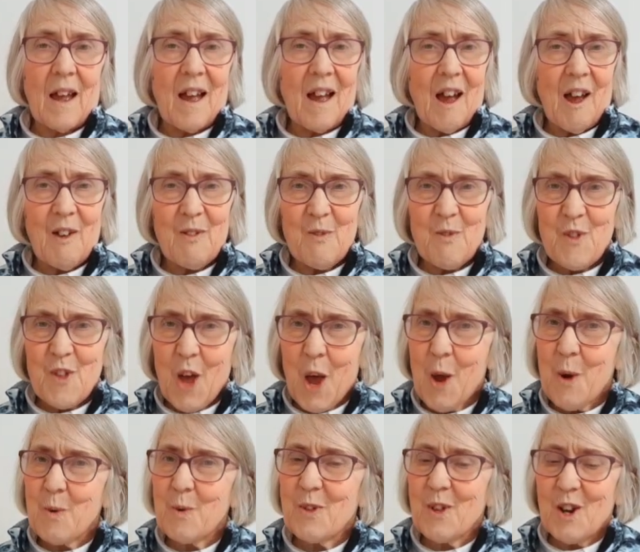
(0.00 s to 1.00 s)
And
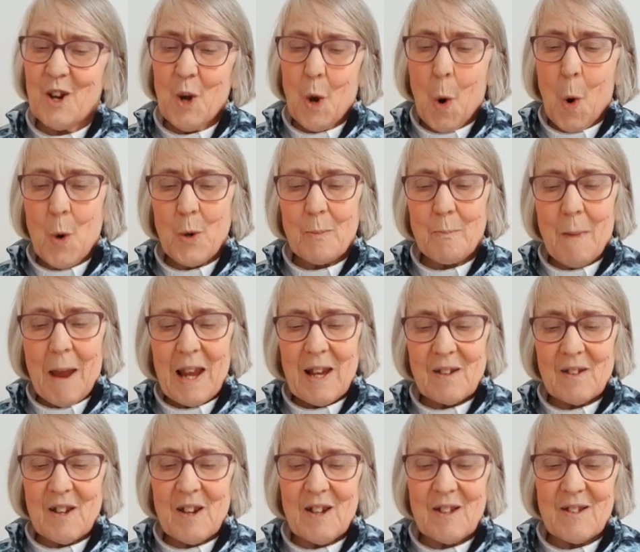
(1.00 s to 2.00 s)
though the Lord
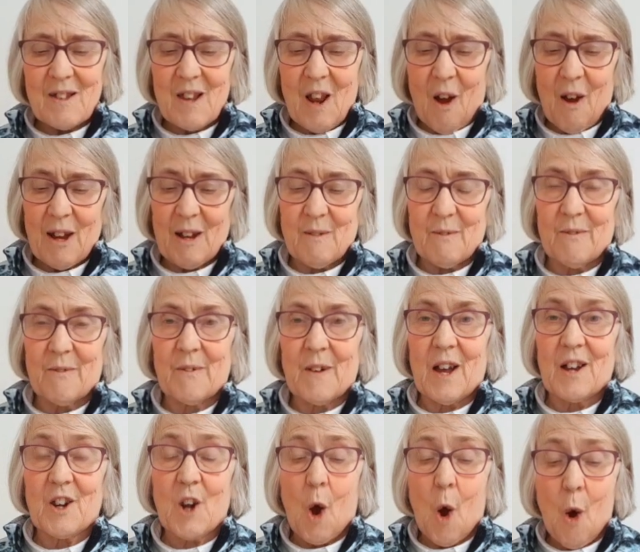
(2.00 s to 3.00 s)
makes his life
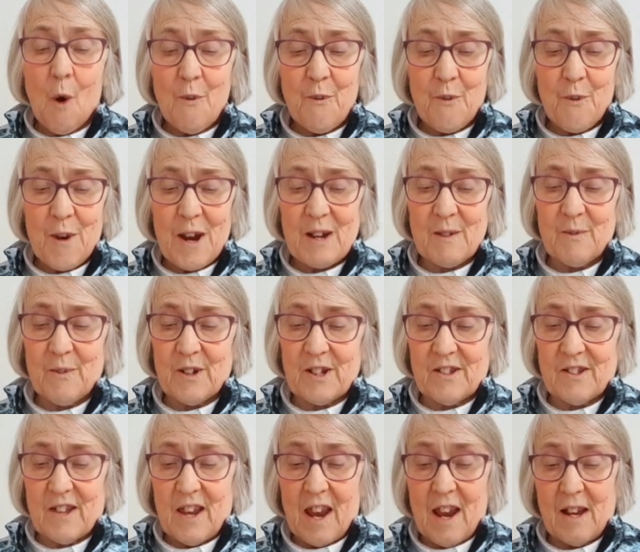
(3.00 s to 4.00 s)
an offering for
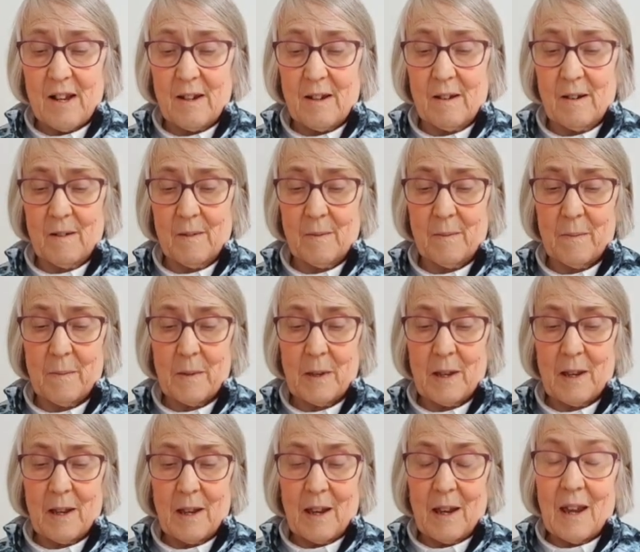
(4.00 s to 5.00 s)
sin,
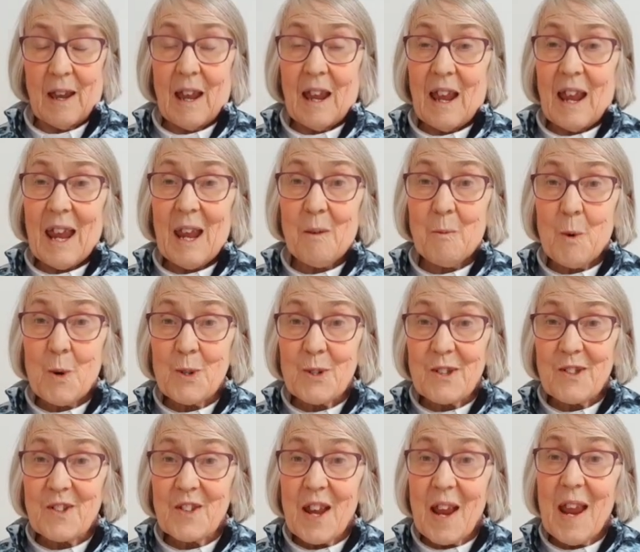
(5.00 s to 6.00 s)
he will
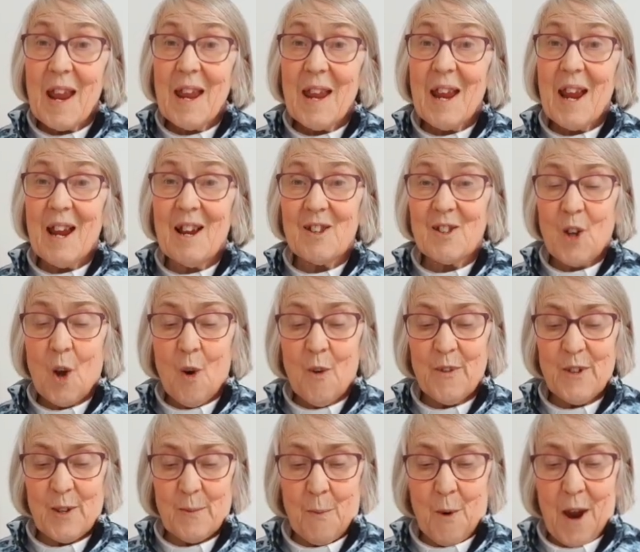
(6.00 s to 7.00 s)
see his
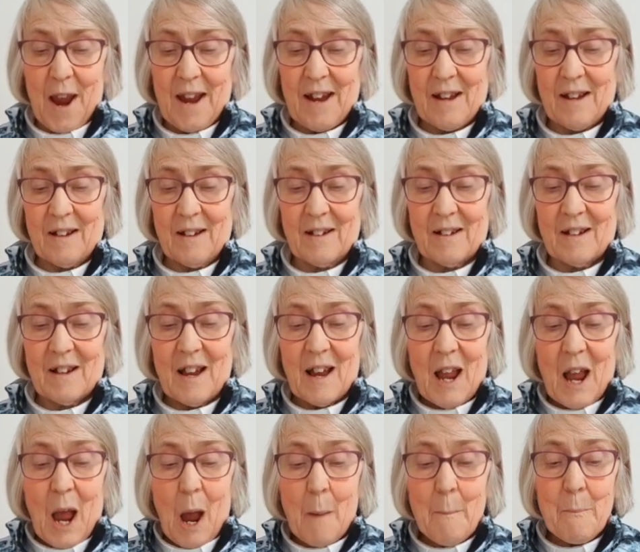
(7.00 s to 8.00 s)
offspring
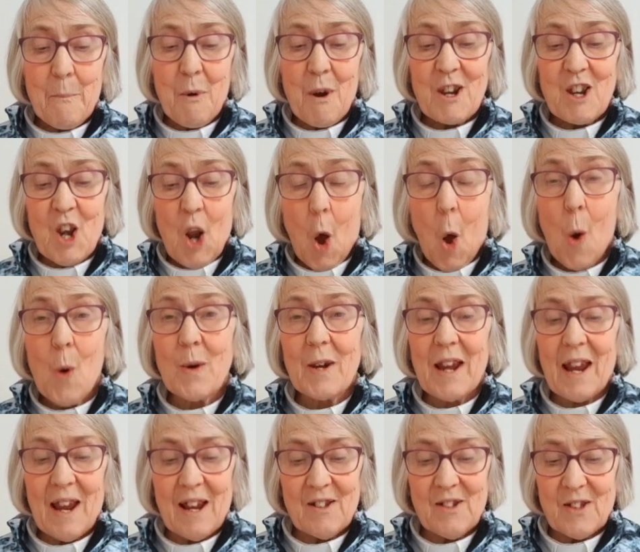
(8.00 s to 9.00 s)
and prolong
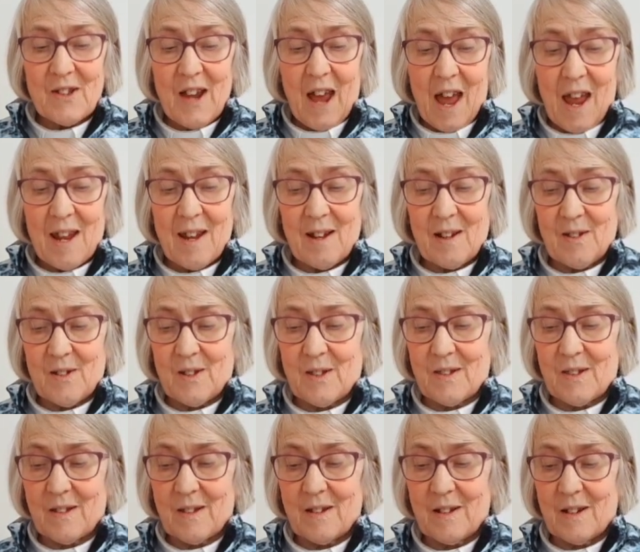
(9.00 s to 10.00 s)
his
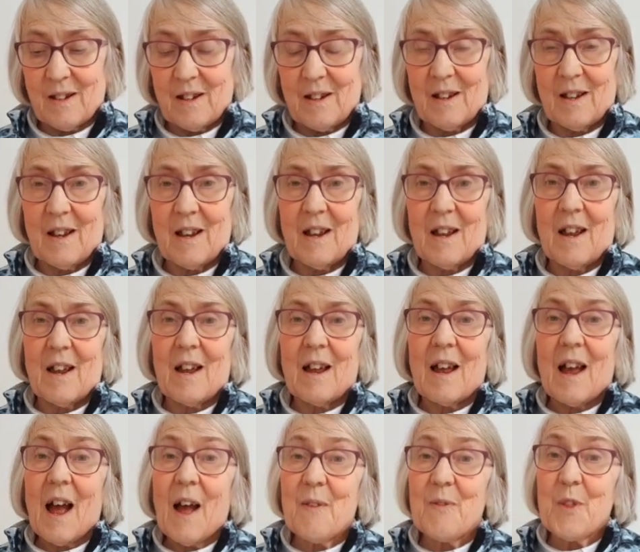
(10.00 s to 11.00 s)
days.
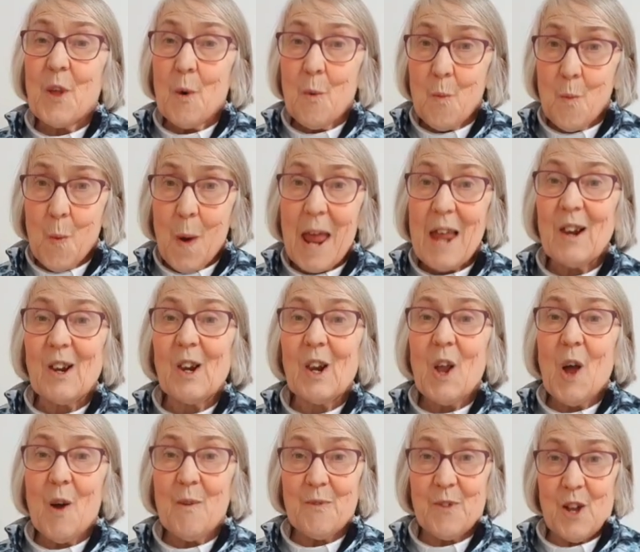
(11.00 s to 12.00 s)
And the
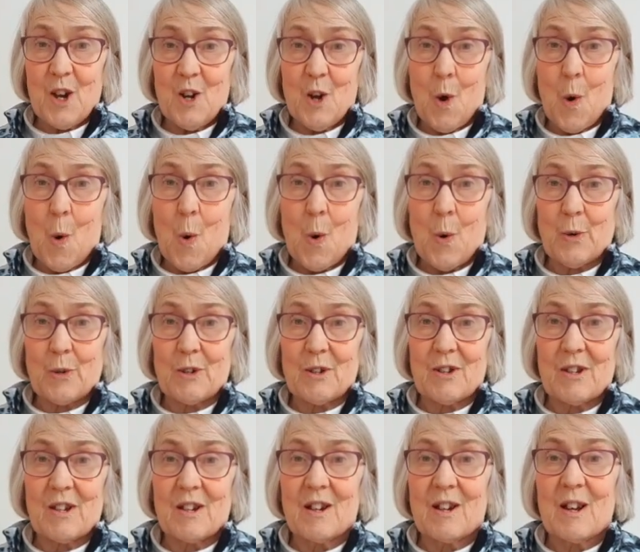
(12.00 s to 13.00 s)
will of the Lord
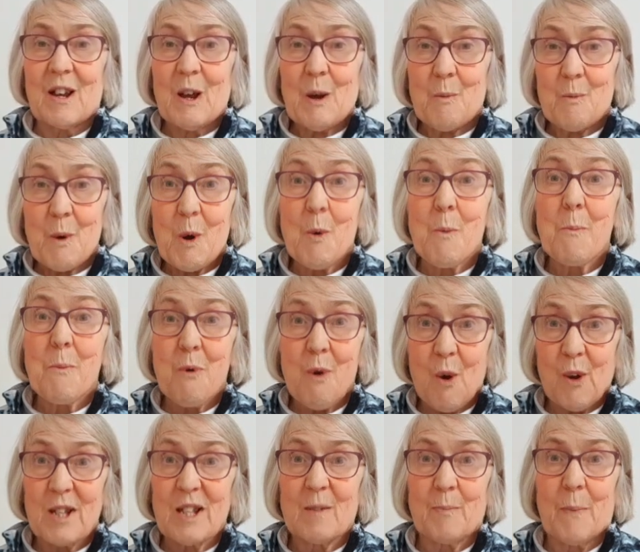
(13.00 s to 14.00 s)
will
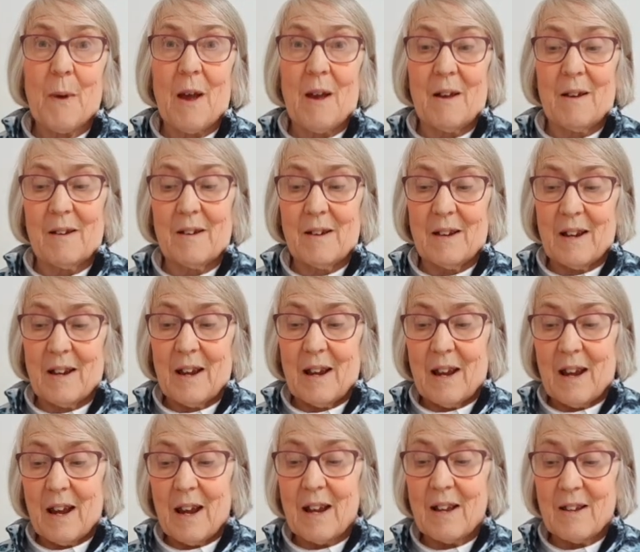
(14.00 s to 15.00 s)
prosper
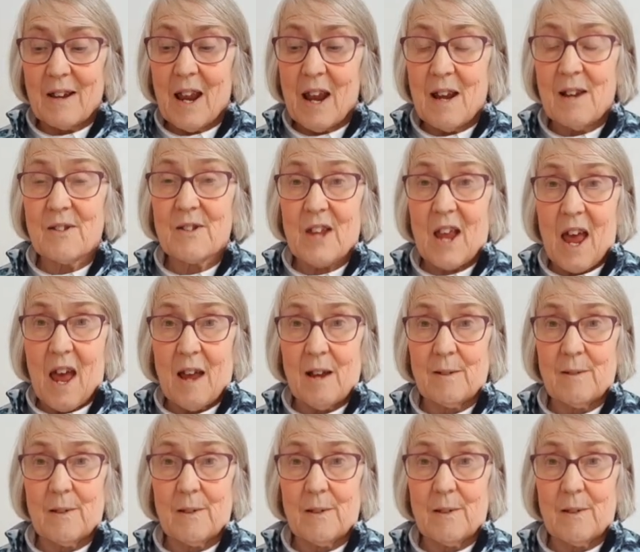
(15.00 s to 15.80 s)
in his hand.